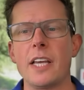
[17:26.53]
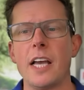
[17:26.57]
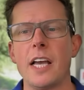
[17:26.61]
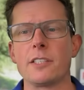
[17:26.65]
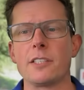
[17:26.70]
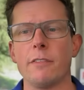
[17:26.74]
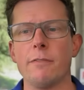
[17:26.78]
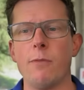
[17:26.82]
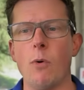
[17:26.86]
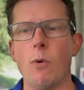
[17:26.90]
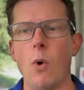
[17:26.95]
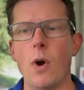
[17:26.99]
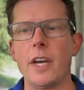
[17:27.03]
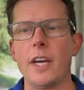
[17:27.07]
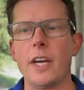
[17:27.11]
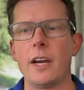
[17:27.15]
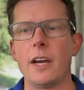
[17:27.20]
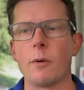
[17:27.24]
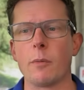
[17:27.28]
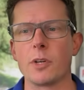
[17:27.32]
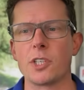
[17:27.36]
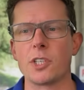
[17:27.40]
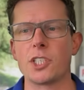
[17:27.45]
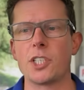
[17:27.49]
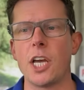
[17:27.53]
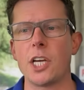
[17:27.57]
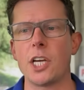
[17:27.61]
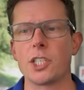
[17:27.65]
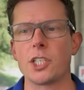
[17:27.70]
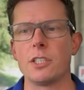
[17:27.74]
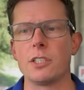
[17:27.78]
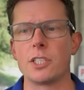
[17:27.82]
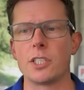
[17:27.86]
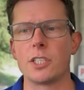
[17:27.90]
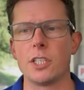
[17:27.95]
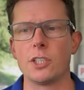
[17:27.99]
has avoided a
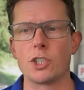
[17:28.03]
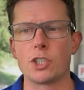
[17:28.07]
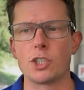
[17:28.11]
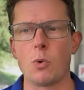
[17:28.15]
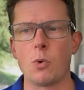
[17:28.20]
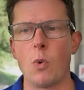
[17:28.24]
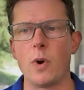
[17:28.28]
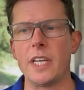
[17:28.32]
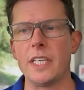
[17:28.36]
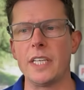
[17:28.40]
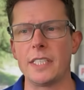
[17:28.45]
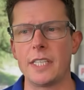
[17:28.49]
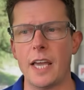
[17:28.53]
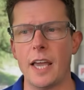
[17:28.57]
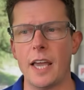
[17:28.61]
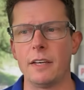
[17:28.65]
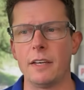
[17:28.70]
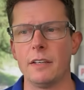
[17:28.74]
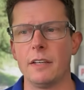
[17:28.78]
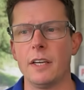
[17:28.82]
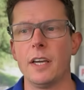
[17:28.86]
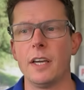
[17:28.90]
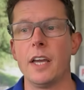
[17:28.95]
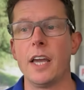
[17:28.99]
recession since 2010,